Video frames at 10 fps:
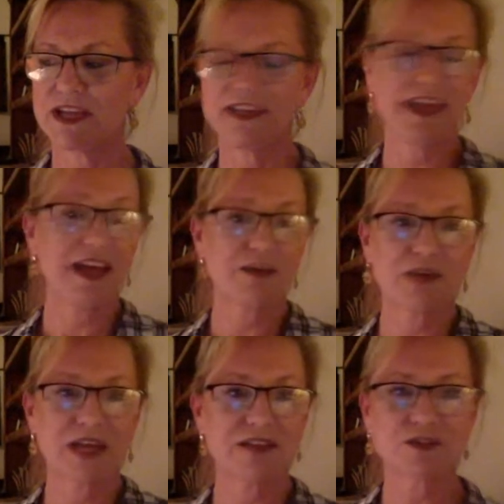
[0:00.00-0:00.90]
and yet
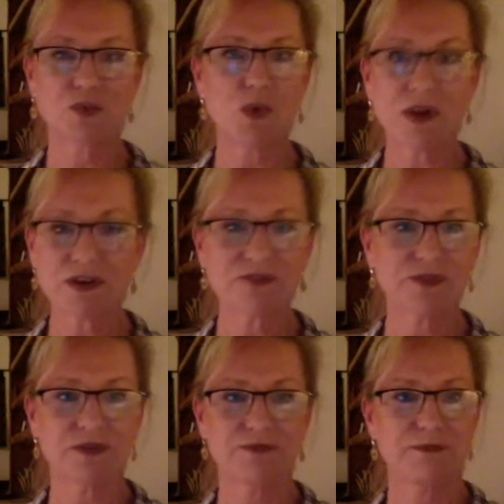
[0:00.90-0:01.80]
we had this
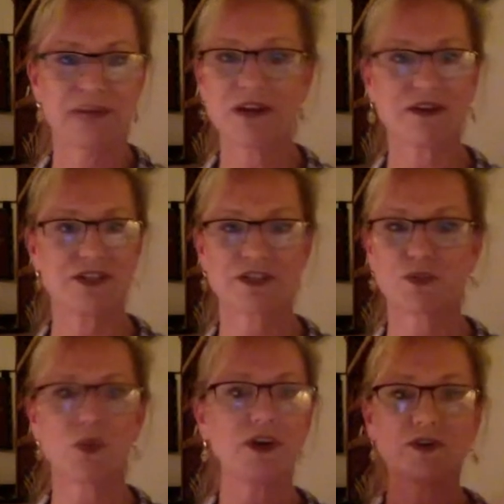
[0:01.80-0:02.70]
wonderful marriage,
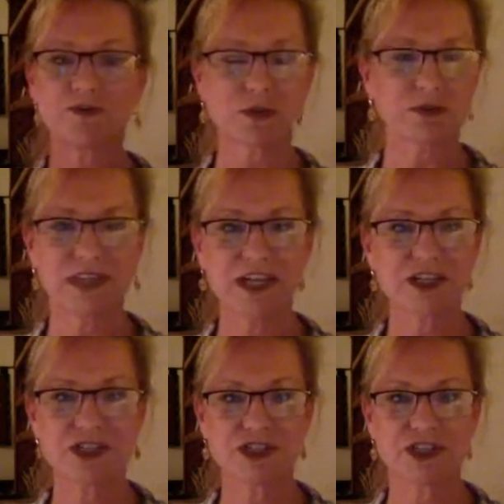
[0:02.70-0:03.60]
this wonderful
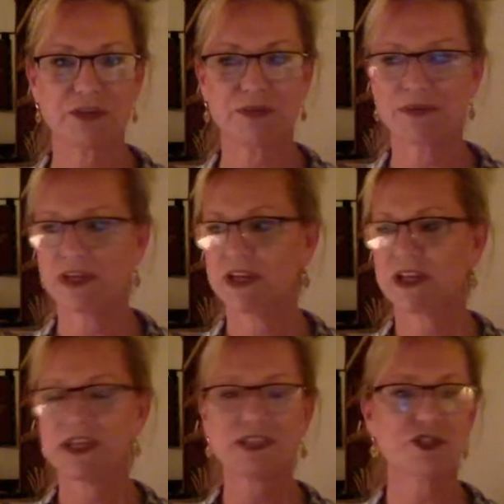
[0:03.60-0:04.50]
relationship.
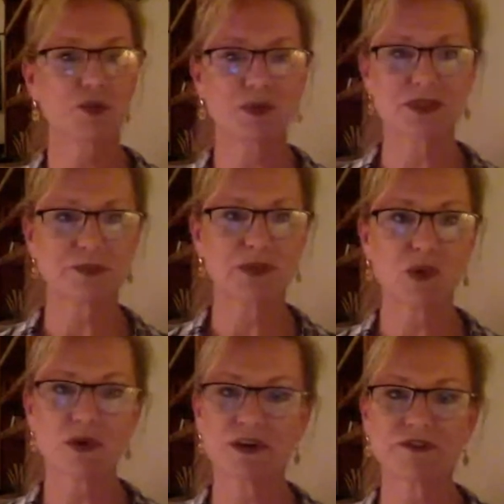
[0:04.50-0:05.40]
He's super
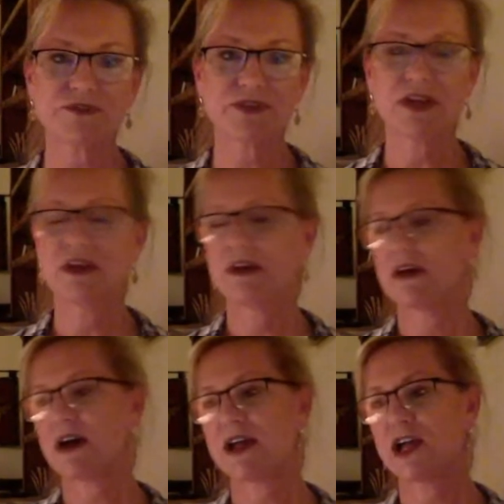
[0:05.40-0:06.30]
supportive.
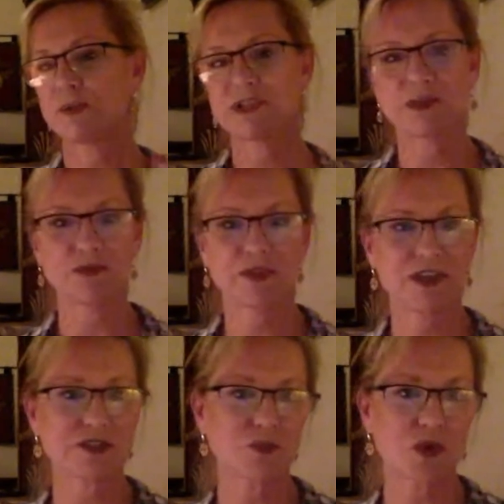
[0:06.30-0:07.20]
I helped him with
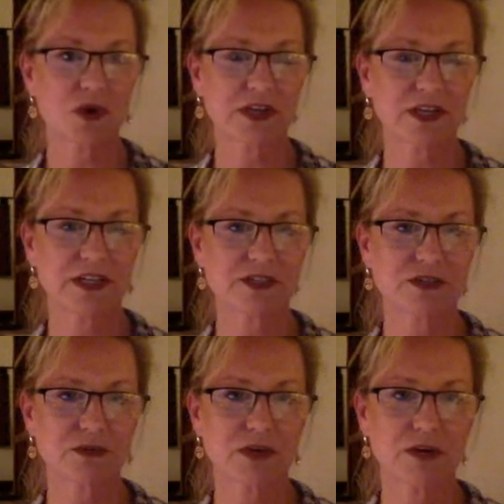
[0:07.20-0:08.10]
his work and his
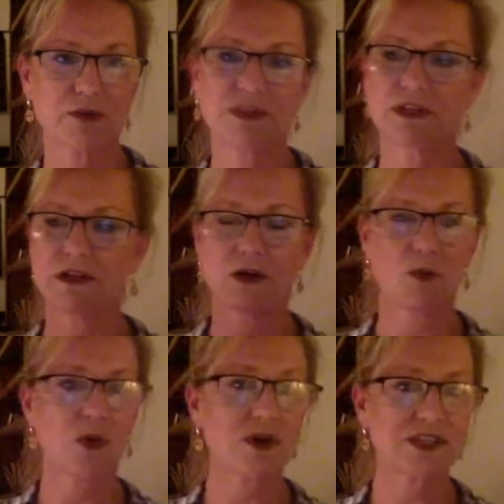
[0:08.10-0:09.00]
career. We did a lot
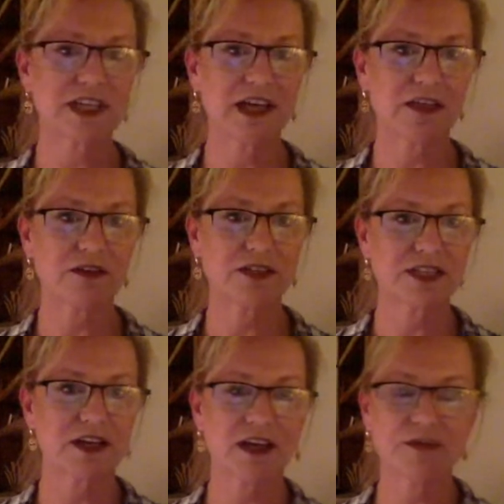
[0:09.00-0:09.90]
of work together at
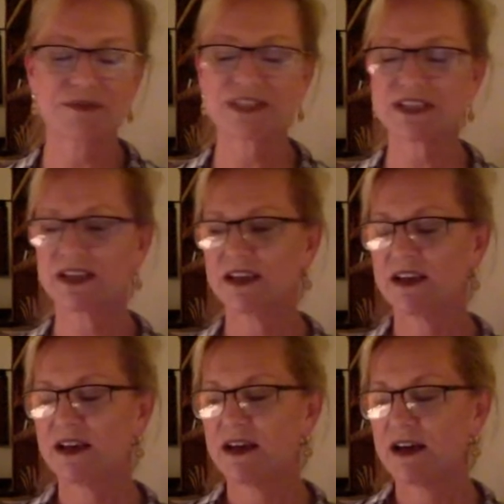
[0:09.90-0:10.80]
times.
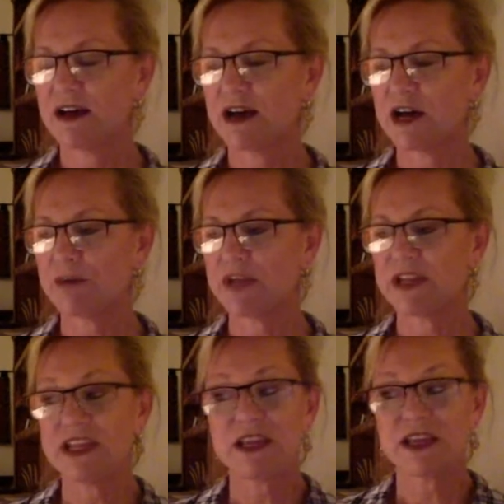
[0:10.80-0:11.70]

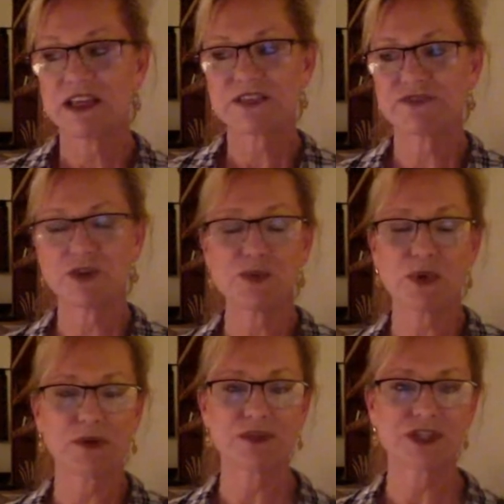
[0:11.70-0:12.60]
And his
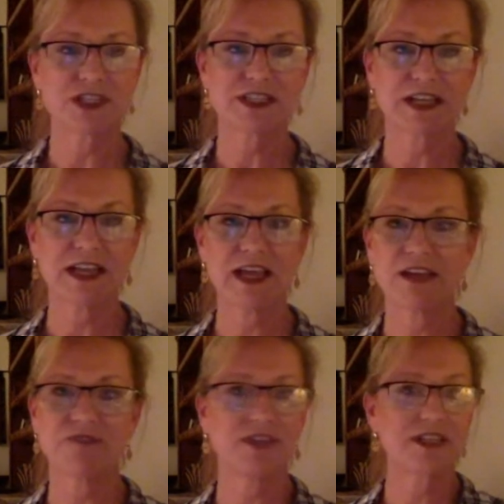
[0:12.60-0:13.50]
viewpoint was just that, hey,
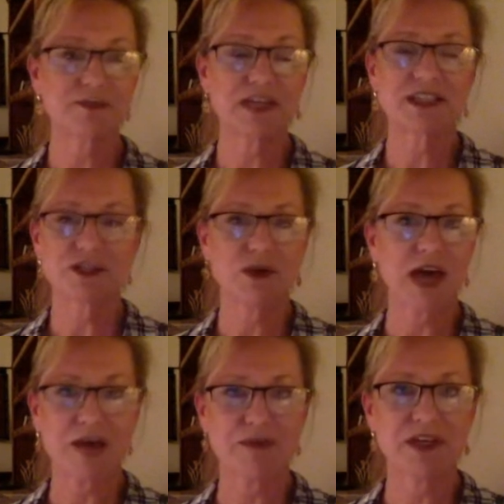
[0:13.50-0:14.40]
if this makes you
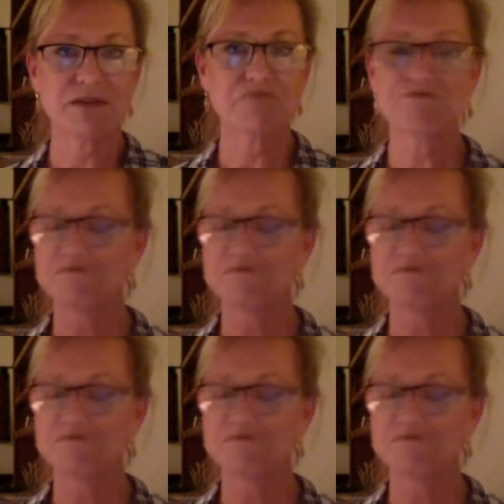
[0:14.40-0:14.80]
happy,